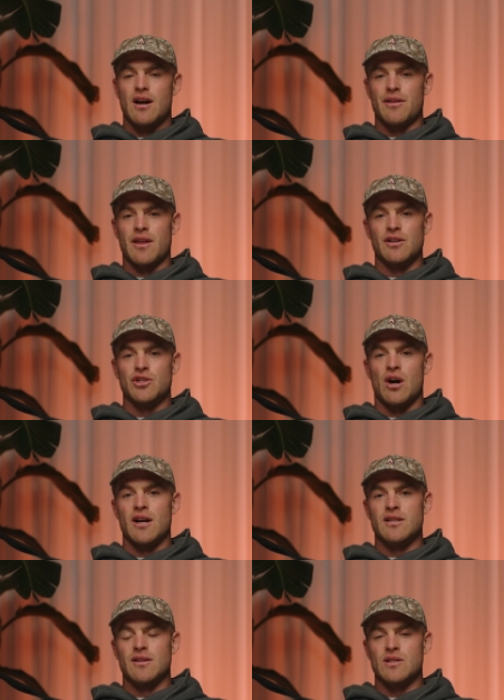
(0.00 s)
I think the
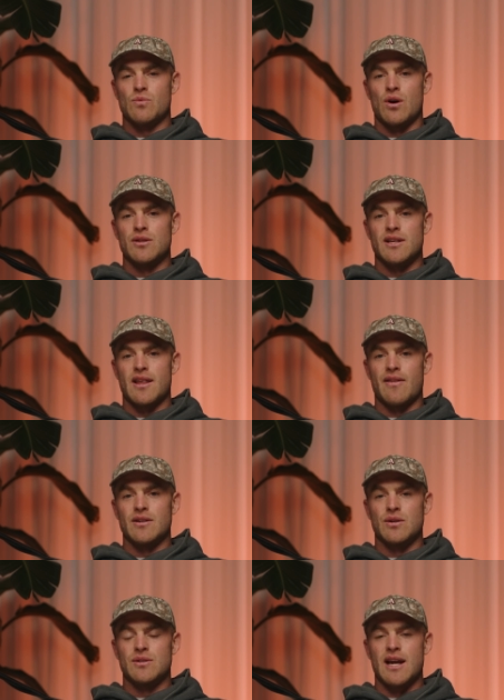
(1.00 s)
Giants and the Swans are the
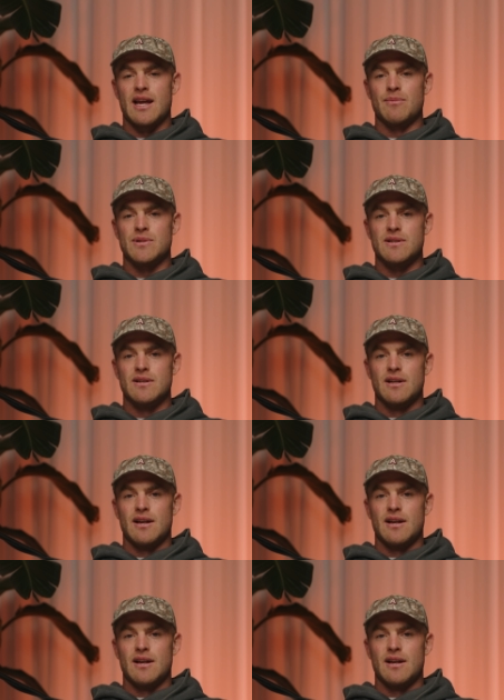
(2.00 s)
other two teams.